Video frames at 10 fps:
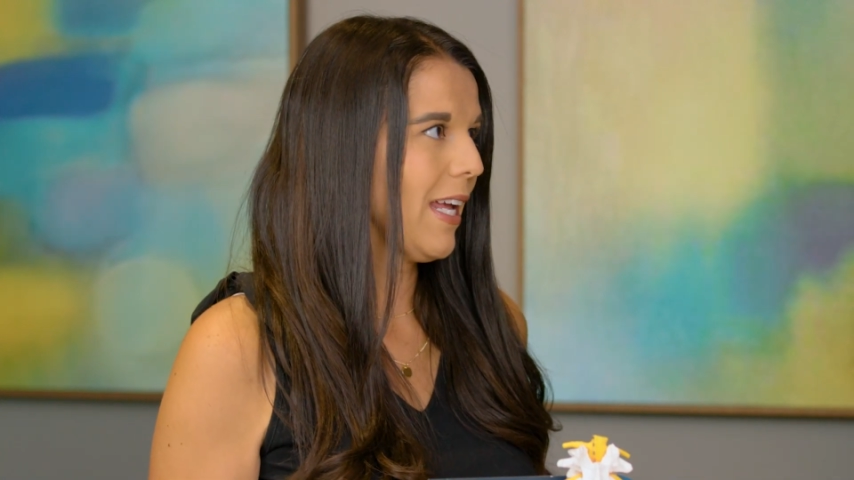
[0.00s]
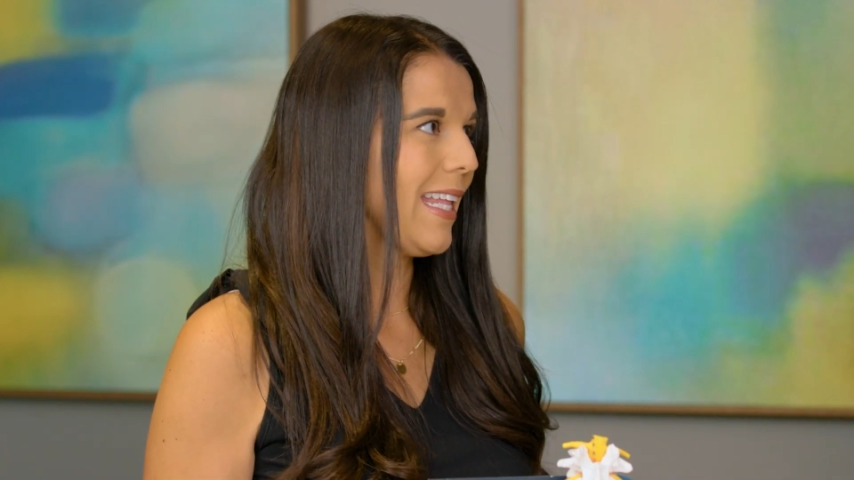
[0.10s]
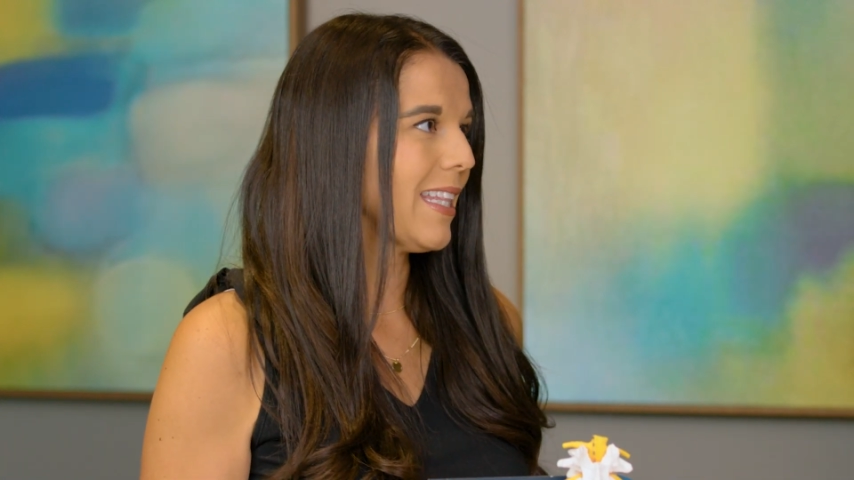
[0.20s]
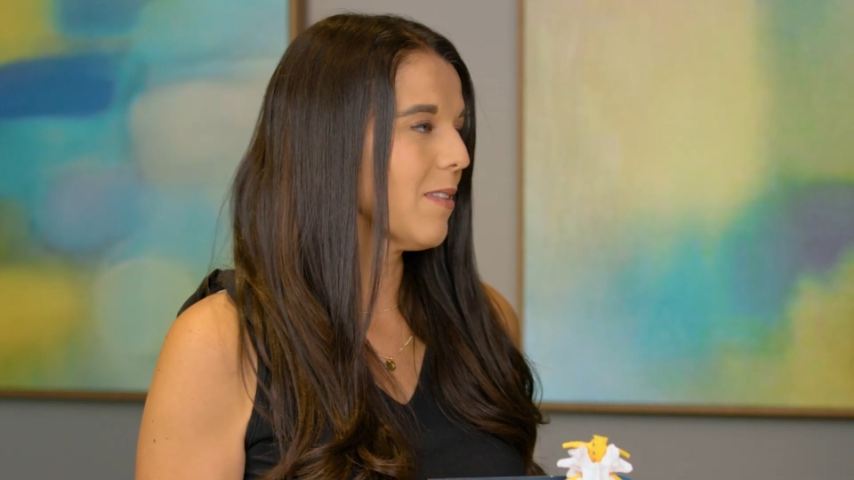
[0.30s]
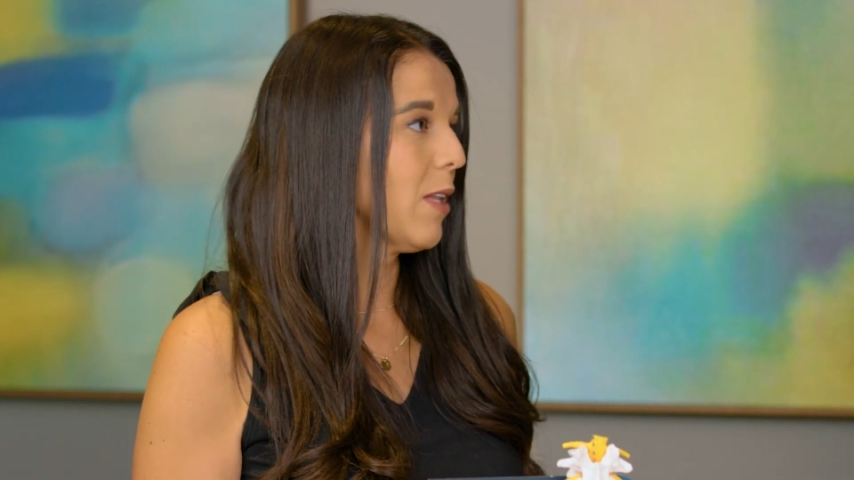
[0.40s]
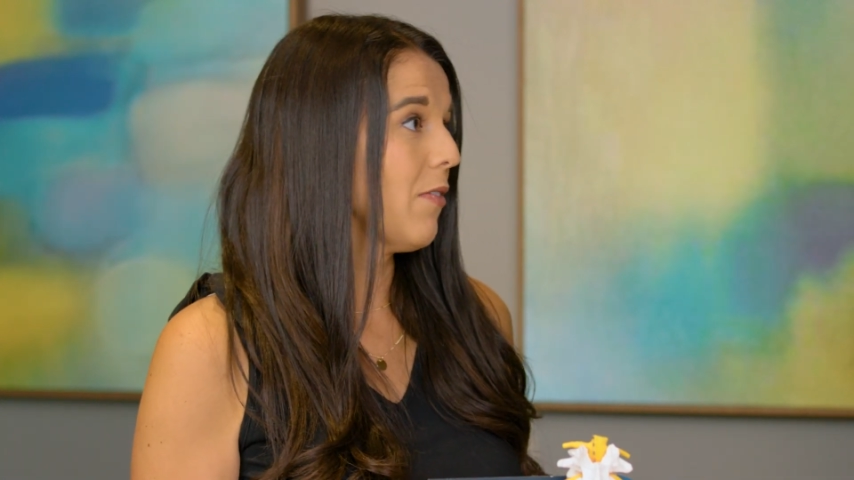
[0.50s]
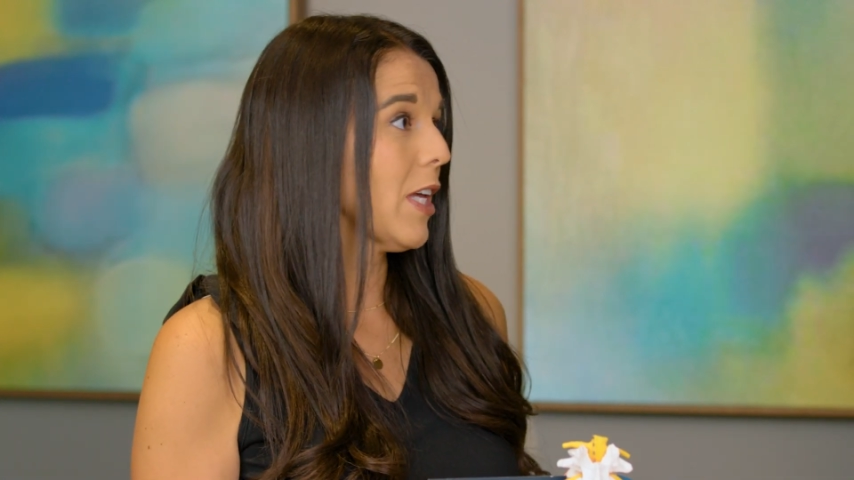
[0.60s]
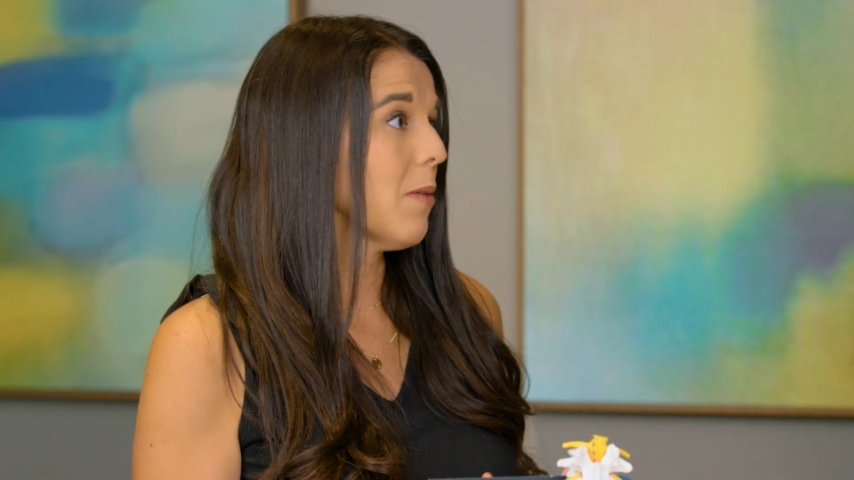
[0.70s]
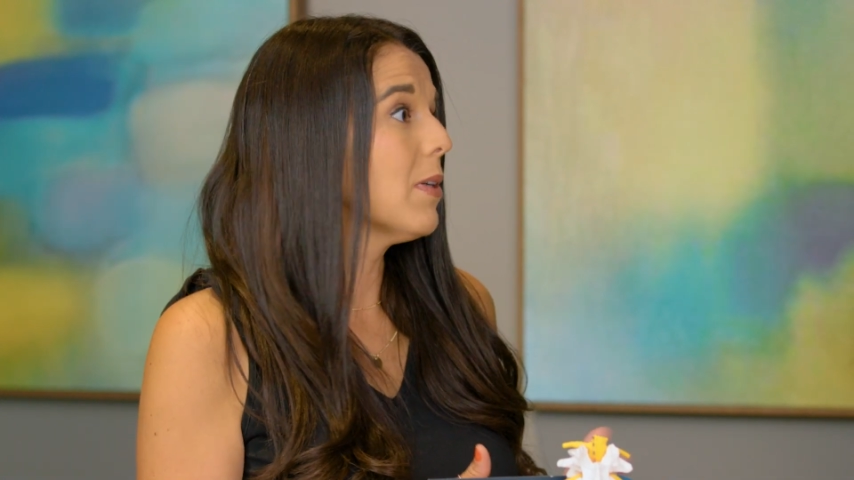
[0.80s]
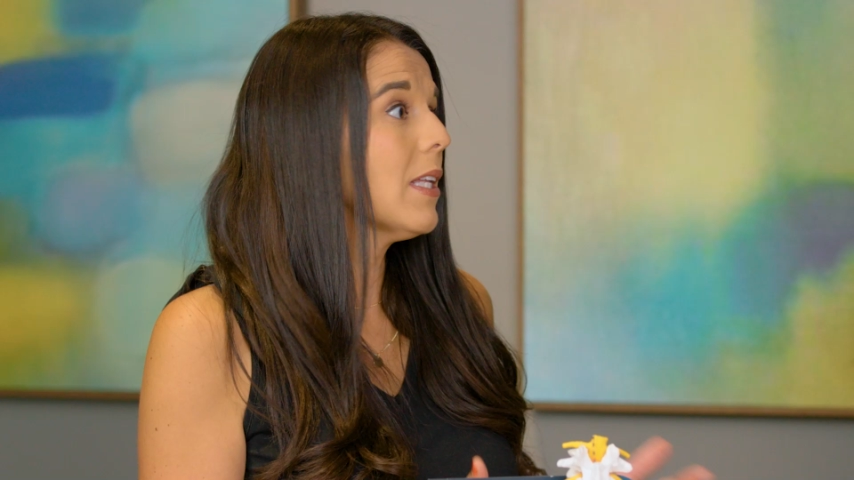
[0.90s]
and living
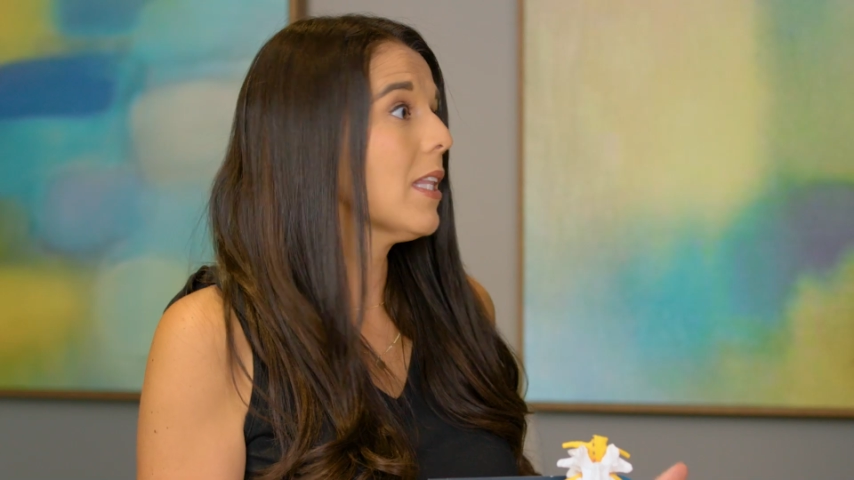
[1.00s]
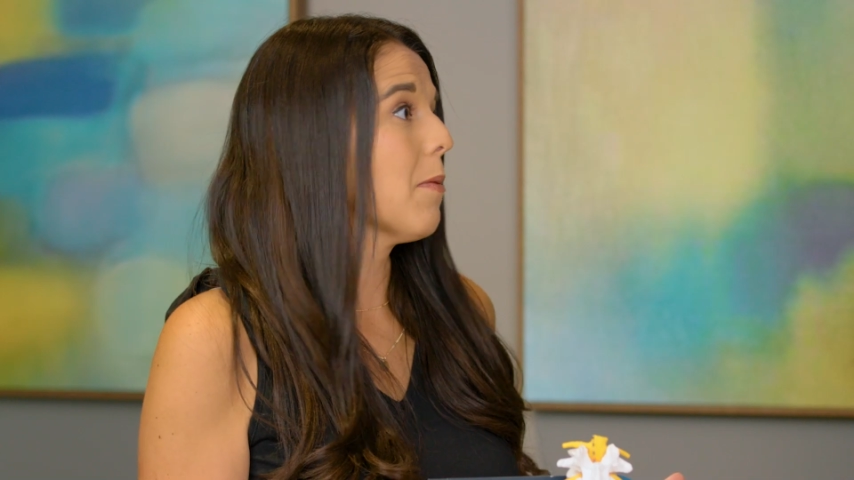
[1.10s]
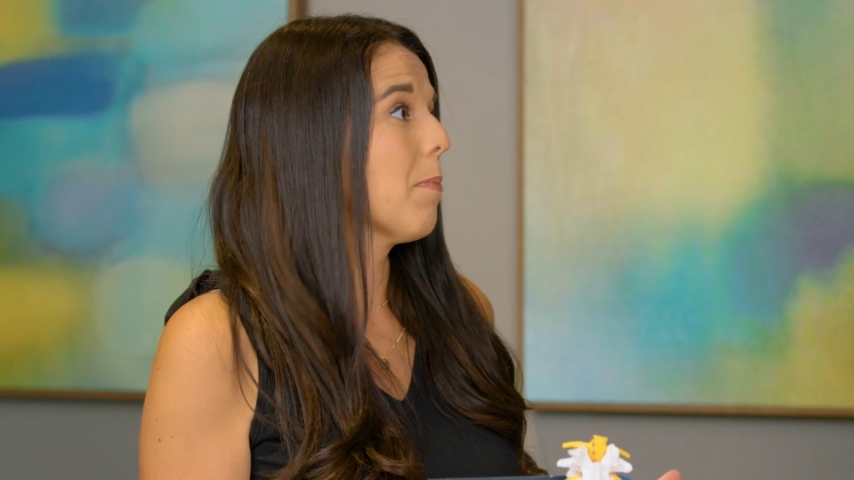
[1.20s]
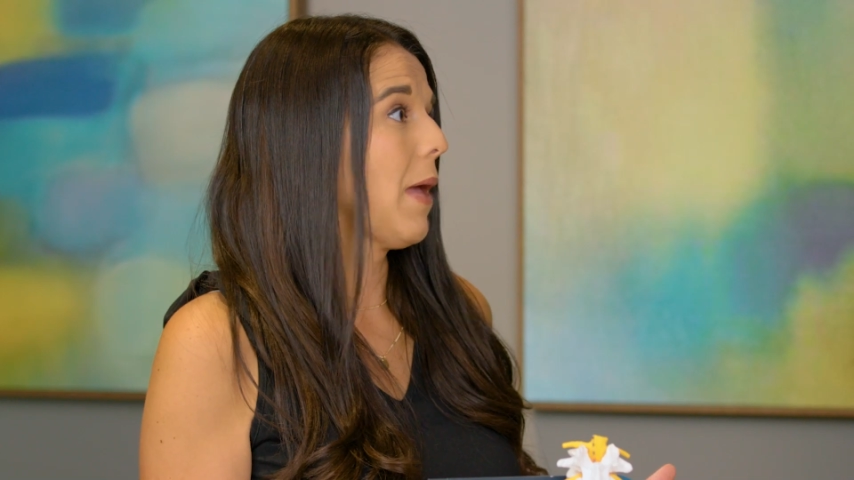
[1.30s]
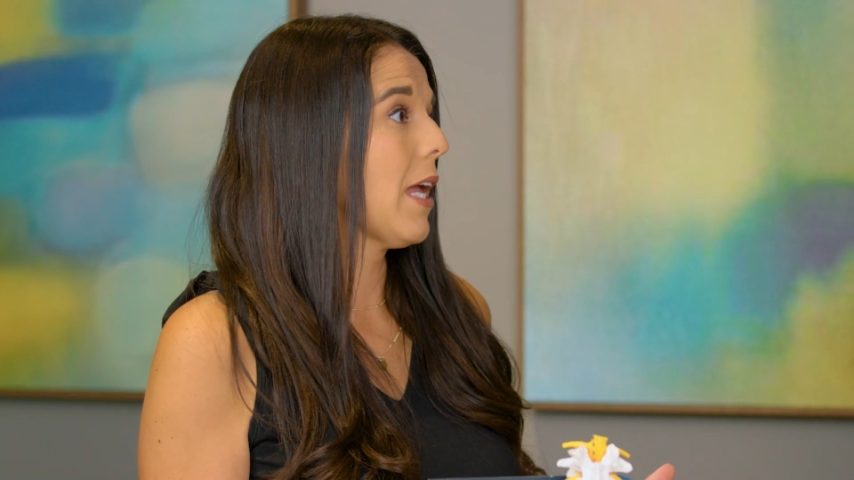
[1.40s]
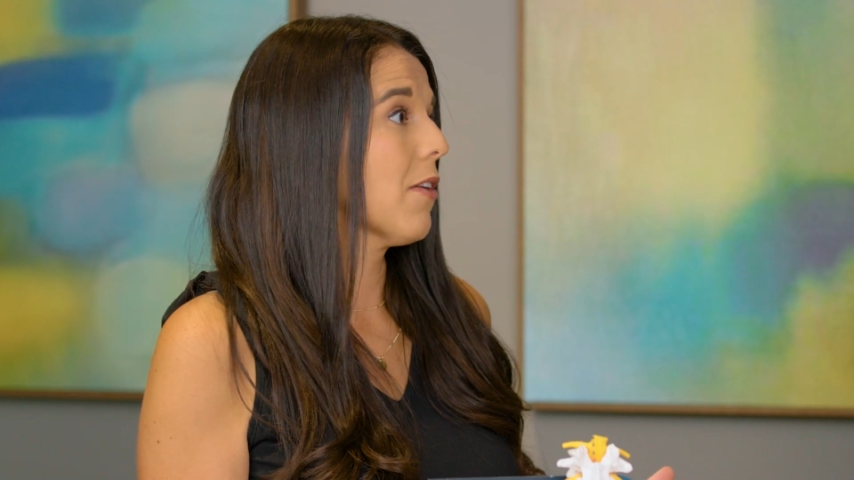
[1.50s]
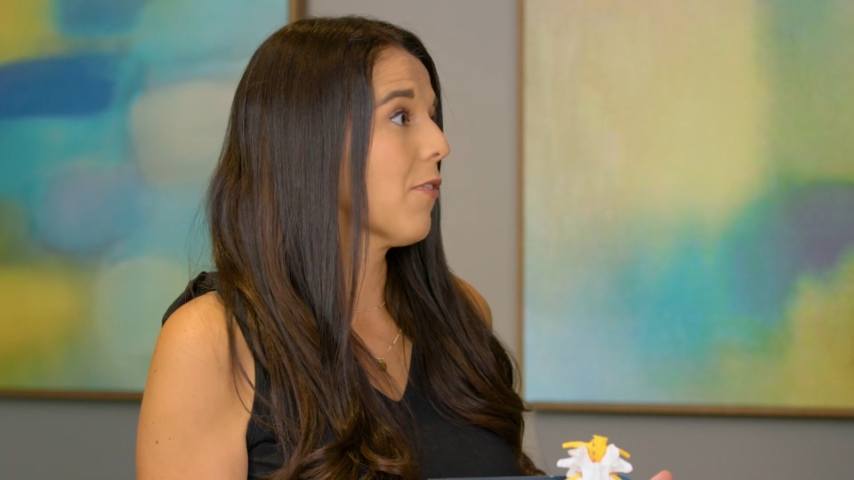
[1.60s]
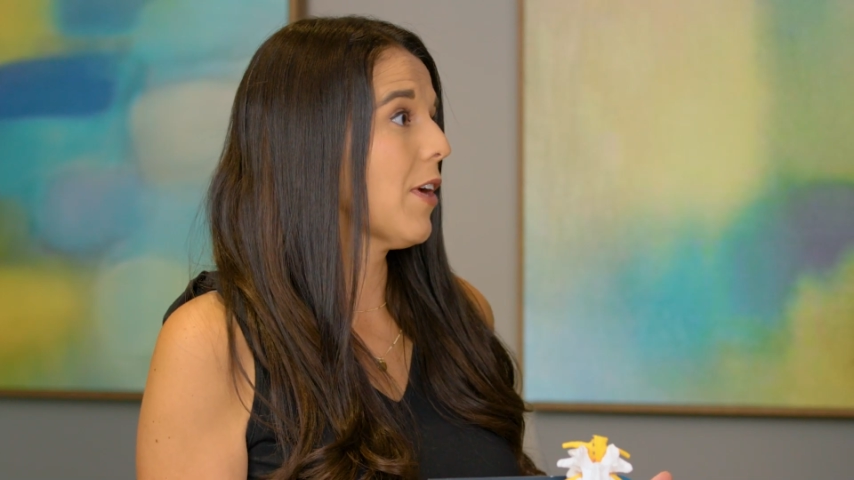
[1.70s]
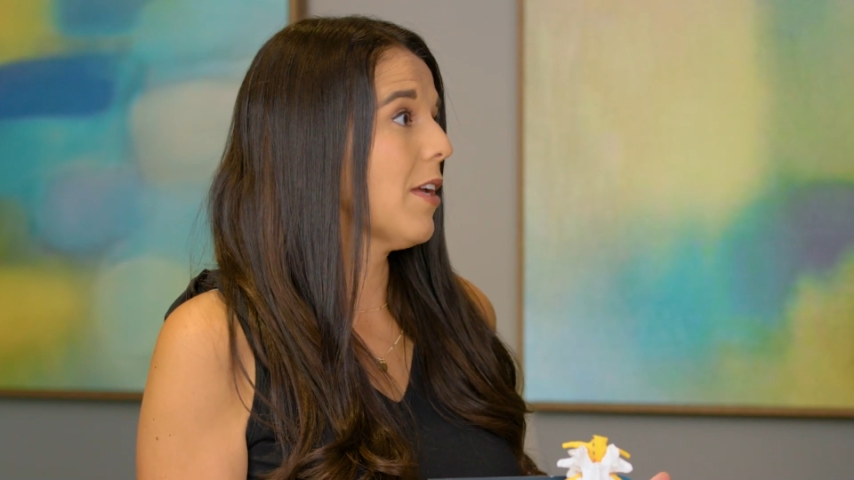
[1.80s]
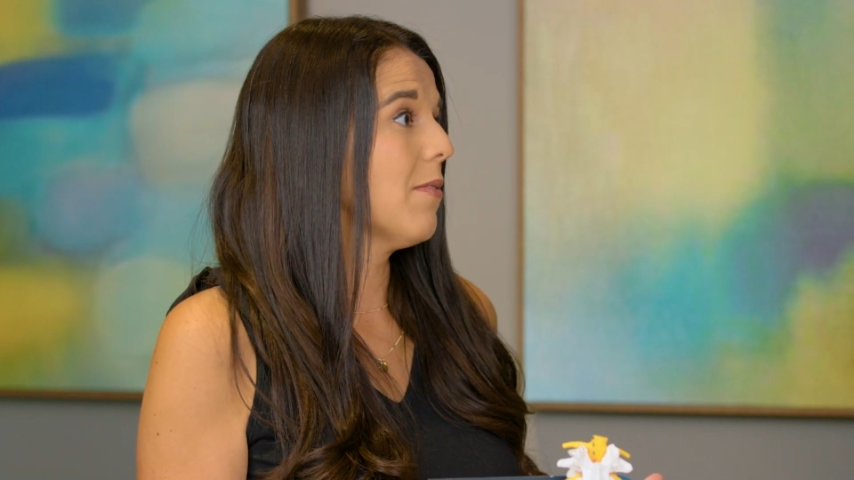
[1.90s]
completely
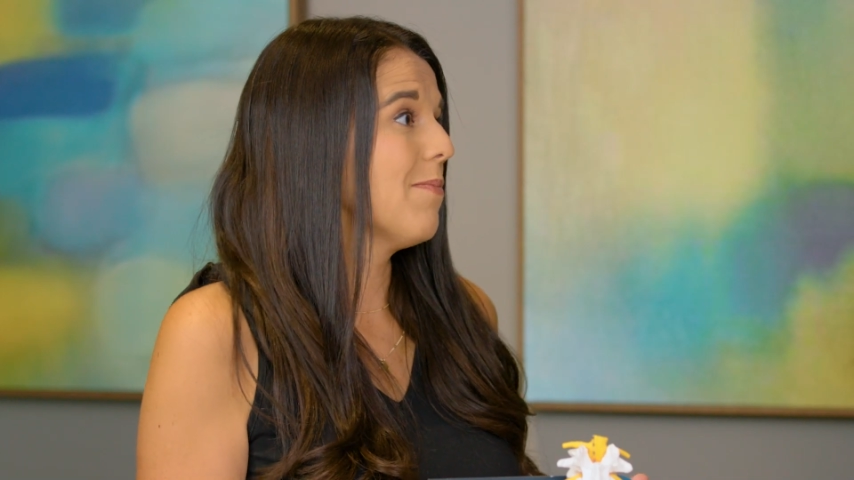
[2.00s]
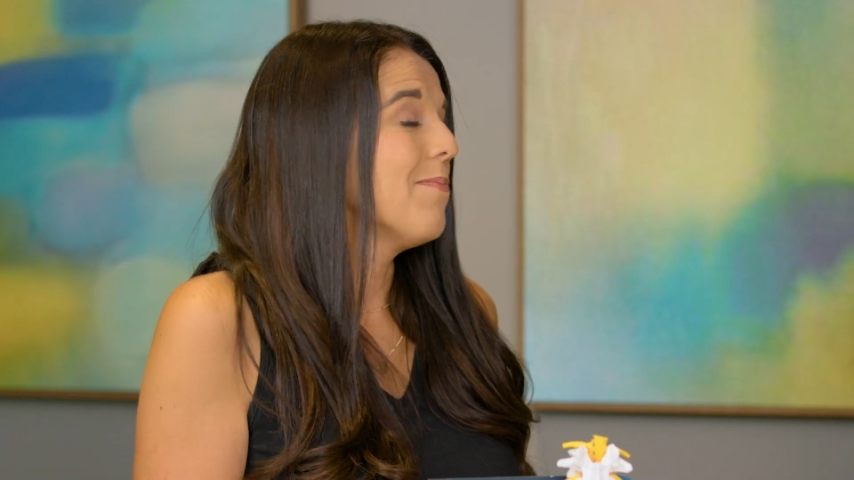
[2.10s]
pain-free